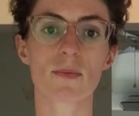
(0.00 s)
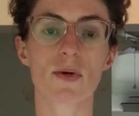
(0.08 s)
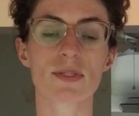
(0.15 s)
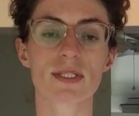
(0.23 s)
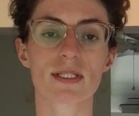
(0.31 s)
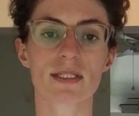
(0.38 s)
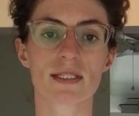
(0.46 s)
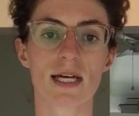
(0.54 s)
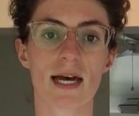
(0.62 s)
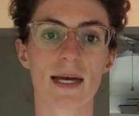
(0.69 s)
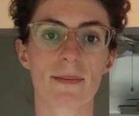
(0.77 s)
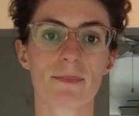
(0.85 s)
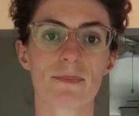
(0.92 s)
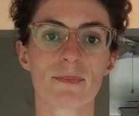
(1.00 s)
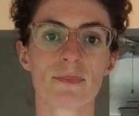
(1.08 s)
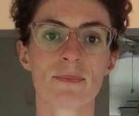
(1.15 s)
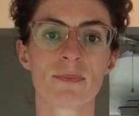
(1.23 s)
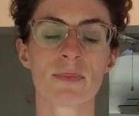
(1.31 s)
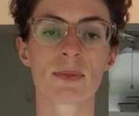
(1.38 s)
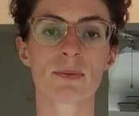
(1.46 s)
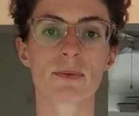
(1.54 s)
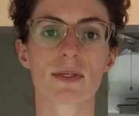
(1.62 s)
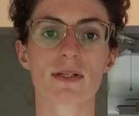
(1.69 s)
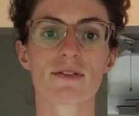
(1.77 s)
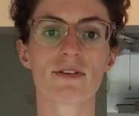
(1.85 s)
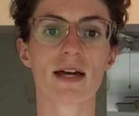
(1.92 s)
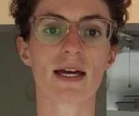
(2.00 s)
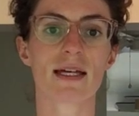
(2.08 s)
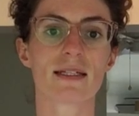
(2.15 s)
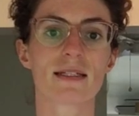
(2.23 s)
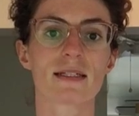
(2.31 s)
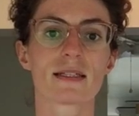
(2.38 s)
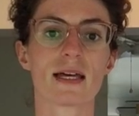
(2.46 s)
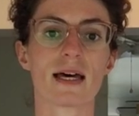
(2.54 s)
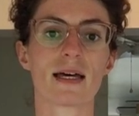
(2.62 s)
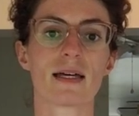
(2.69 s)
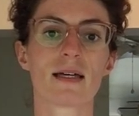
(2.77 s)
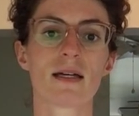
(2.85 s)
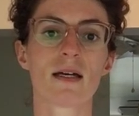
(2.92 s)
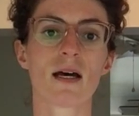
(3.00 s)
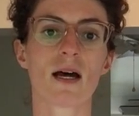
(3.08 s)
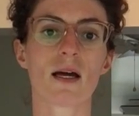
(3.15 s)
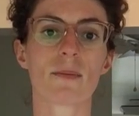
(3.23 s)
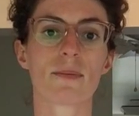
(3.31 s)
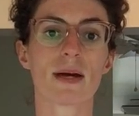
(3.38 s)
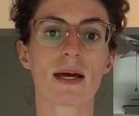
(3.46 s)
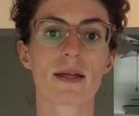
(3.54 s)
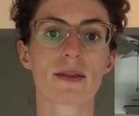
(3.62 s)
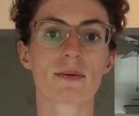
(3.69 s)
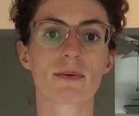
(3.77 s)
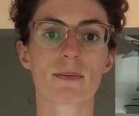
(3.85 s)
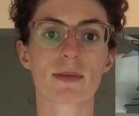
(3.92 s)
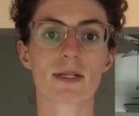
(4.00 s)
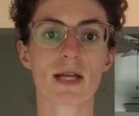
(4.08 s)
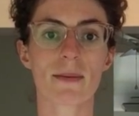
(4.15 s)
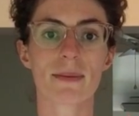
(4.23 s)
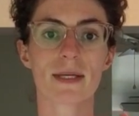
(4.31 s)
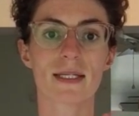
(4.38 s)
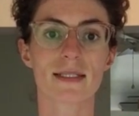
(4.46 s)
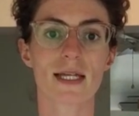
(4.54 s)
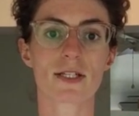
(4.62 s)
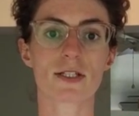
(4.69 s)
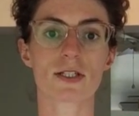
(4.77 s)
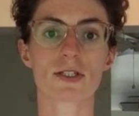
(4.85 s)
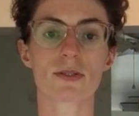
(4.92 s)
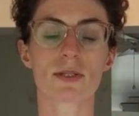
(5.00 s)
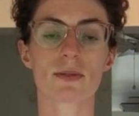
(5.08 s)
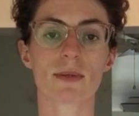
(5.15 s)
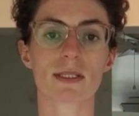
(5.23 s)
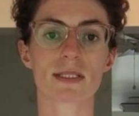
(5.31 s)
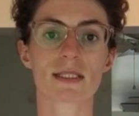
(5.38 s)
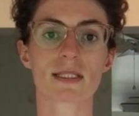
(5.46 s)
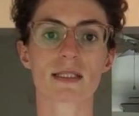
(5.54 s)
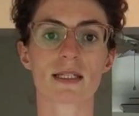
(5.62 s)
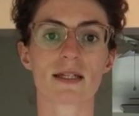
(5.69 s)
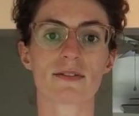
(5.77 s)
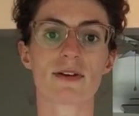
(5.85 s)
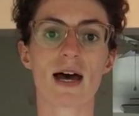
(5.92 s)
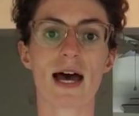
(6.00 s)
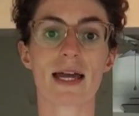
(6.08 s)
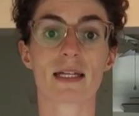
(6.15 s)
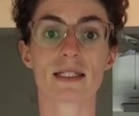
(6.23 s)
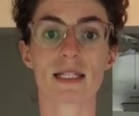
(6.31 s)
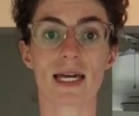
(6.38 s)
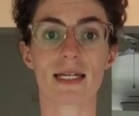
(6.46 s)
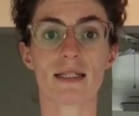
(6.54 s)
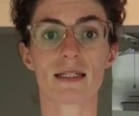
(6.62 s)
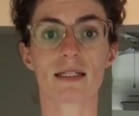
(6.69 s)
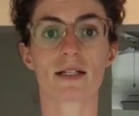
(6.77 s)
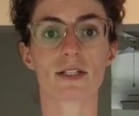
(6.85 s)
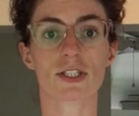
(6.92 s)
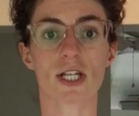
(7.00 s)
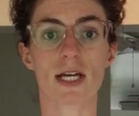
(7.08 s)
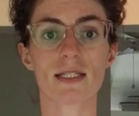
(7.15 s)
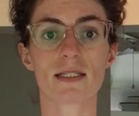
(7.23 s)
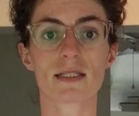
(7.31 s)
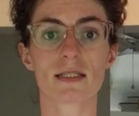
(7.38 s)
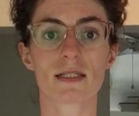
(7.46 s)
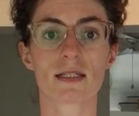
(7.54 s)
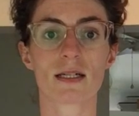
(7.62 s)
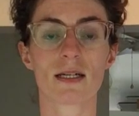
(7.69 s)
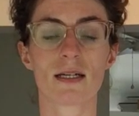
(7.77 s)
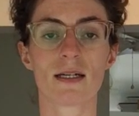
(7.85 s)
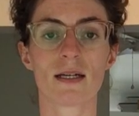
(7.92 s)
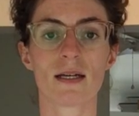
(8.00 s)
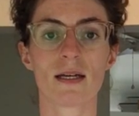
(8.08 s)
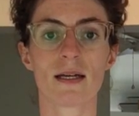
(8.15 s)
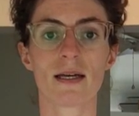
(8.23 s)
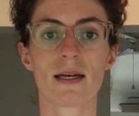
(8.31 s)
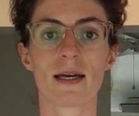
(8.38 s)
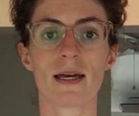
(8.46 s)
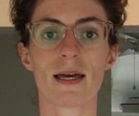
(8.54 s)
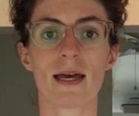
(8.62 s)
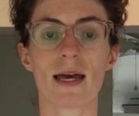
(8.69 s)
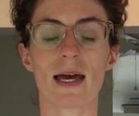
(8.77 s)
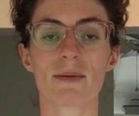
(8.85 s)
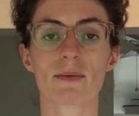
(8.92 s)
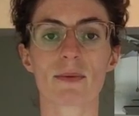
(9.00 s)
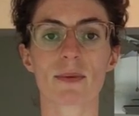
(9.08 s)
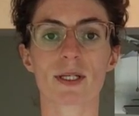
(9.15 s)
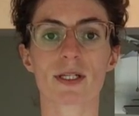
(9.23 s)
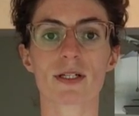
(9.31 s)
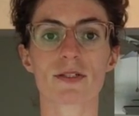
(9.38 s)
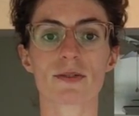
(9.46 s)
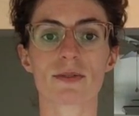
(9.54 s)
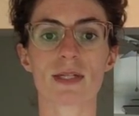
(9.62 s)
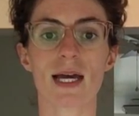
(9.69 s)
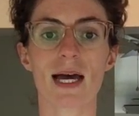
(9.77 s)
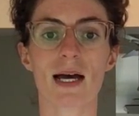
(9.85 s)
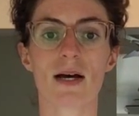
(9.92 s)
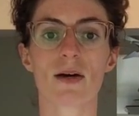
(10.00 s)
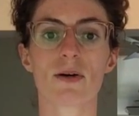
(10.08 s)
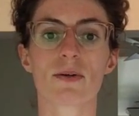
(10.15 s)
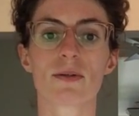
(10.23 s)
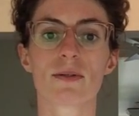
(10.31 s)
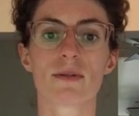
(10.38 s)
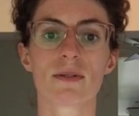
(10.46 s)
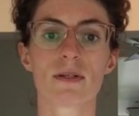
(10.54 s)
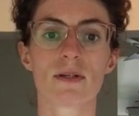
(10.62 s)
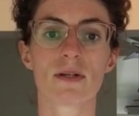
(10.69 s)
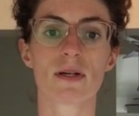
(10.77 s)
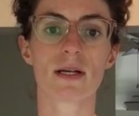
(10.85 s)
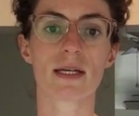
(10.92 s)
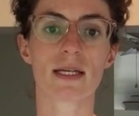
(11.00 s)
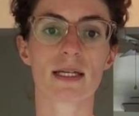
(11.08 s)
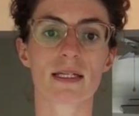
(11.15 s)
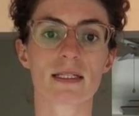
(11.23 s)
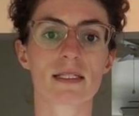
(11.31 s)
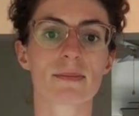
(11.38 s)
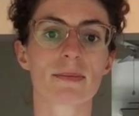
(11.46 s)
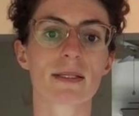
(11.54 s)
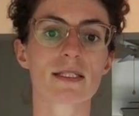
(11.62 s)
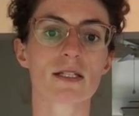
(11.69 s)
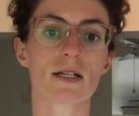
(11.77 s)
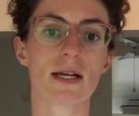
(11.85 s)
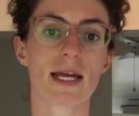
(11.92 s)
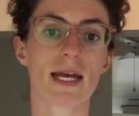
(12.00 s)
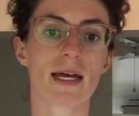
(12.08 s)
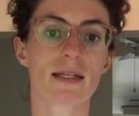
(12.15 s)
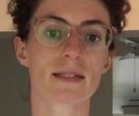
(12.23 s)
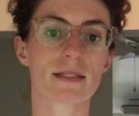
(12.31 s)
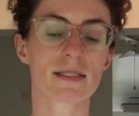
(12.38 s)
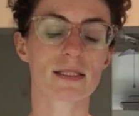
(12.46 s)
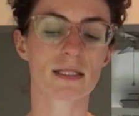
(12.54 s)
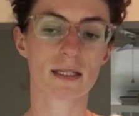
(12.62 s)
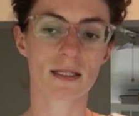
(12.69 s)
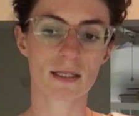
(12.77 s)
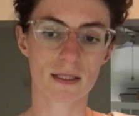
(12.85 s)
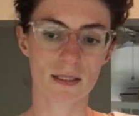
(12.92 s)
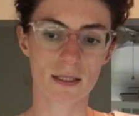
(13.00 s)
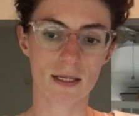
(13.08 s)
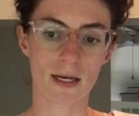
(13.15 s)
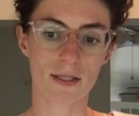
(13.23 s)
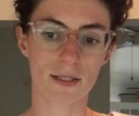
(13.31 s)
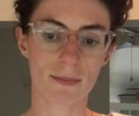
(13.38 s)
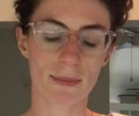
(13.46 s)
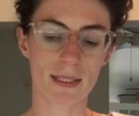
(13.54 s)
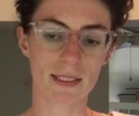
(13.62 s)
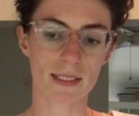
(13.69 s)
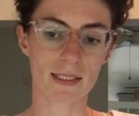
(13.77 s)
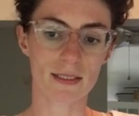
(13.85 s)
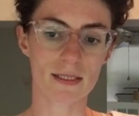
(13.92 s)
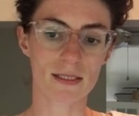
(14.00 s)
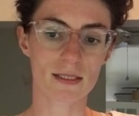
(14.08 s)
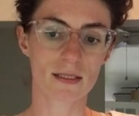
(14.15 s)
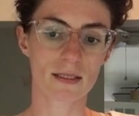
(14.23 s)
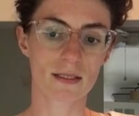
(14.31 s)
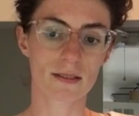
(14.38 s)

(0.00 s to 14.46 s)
Most of the time, we're going to find that our breath, when we're not paying attention to it, wants to live high and tight in our chest. And what we're going to do now is place our hands on our bellies